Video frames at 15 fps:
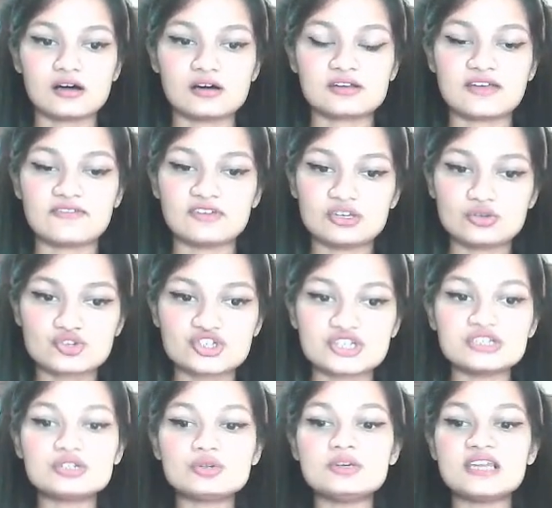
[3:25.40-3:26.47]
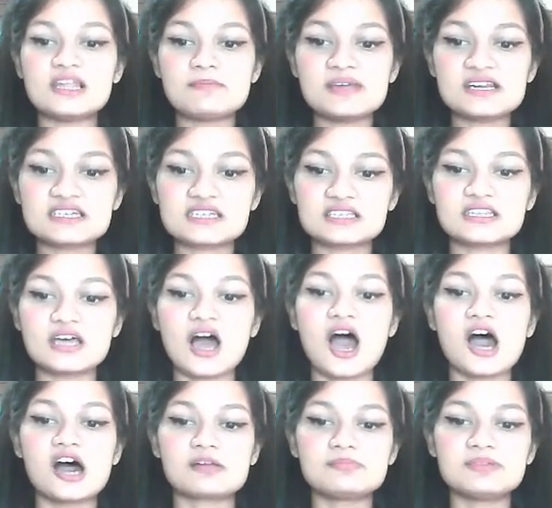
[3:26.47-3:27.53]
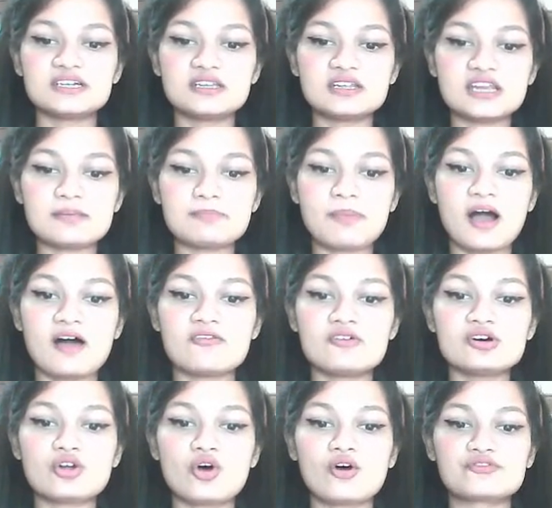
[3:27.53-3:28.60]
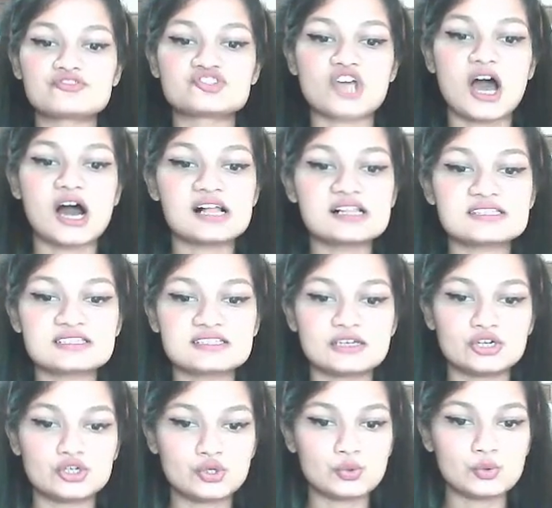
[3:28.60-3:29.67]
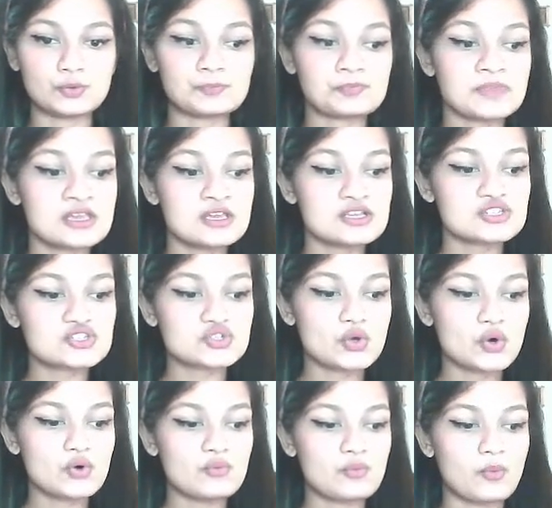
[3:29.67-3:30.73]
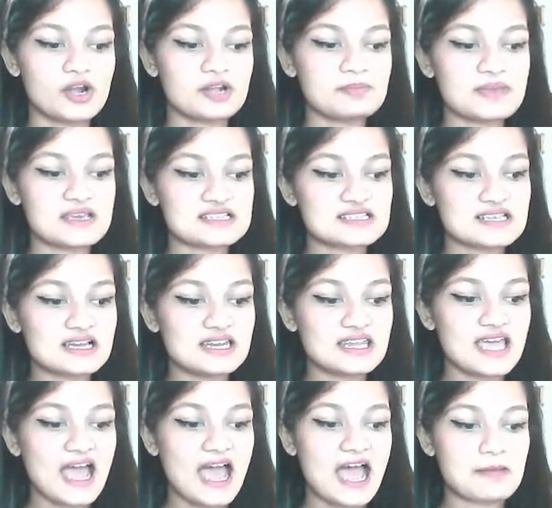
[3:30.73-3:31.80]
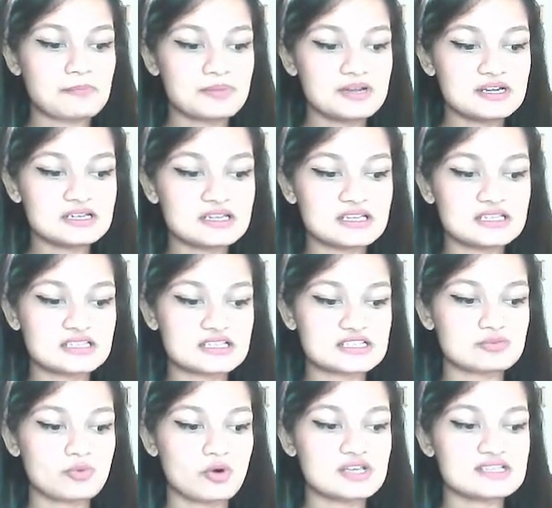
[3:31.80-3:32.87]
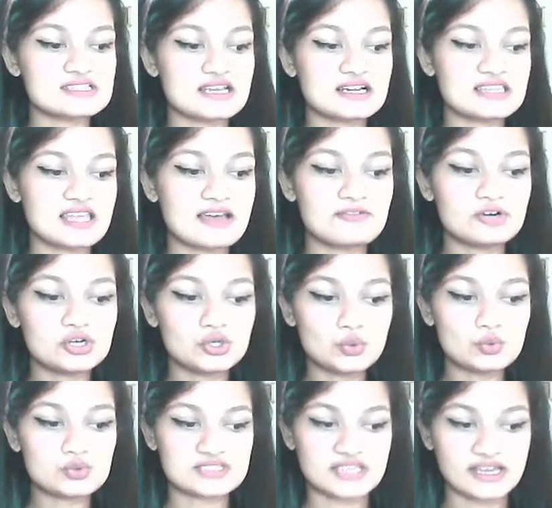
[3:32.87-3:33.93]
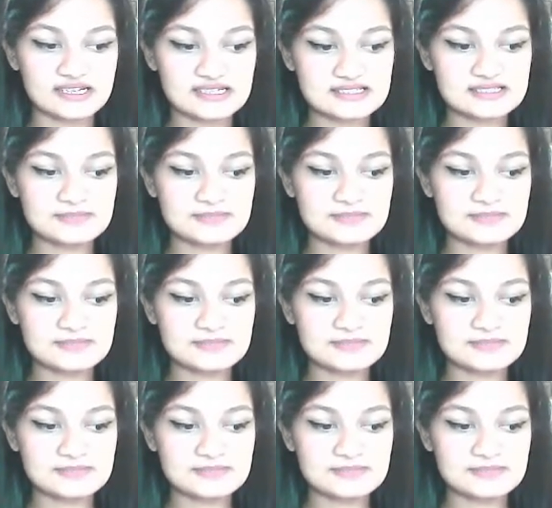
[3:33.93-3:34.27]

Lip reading: revolution to limit the arbitrary power of Charles II. So what basically happened in this was that there were two sides.